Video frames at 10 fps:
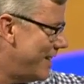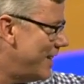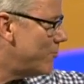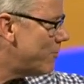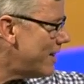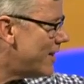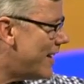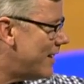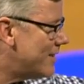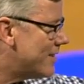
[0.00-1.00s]
He
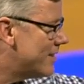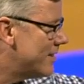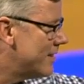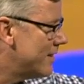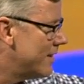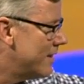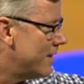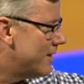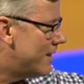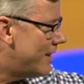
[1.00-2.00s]
realized
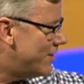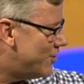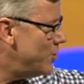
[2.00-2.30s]
that his